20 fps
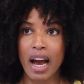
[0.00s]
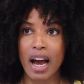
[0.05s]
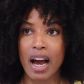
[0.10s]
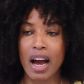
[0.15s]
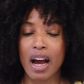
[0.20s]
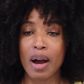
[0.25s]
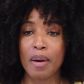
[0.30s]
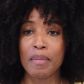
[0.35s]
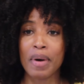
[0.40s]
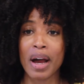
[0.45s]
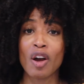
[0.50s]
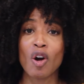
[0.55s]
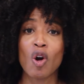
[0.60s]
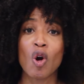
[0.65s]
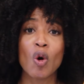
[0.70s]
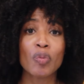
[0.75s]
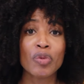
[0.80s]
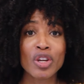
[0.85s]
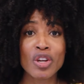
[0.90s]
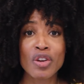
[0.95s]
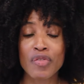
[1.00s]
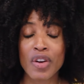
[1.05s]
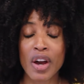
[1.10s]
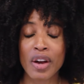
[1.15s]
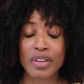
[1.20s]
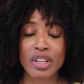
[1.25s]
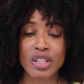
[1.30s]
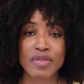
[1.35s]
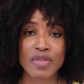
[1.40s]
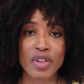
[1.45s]
I hope that you
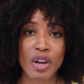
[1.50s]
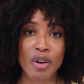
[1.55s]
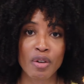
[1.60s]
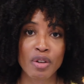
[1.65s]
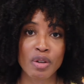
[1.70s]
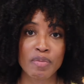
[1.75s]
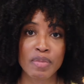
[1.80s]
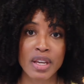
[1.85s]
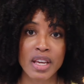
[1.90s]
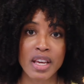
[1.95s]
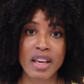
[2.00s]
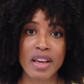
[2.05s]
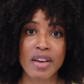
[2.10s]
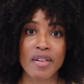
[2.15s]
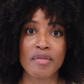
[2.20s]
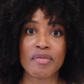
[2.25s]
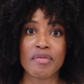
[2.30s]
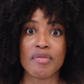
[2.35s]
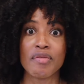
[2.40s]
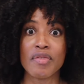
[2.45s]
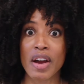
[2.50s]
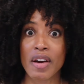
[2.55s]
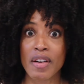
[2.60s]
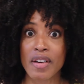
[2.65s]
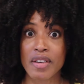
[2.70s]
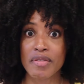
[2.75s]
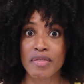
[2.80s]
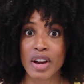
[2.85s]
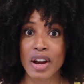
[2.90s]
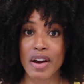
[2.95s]
found this video to be
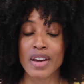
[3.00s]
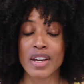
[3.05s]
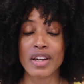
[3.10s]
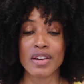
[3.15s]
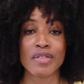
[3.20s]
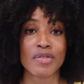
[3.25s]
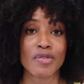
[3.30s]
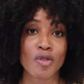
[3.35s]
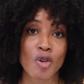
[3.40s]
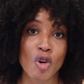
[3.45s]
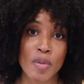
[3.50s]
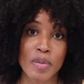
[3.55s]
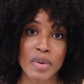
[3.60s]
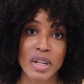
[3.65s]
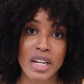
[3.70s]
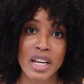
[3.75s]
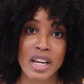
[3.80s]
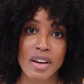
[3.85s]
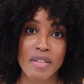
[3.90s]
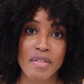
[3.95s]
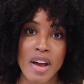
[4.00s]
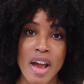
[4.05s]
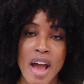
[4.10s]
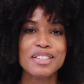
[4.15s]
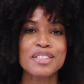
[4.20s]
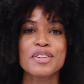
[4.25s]
very, very informative.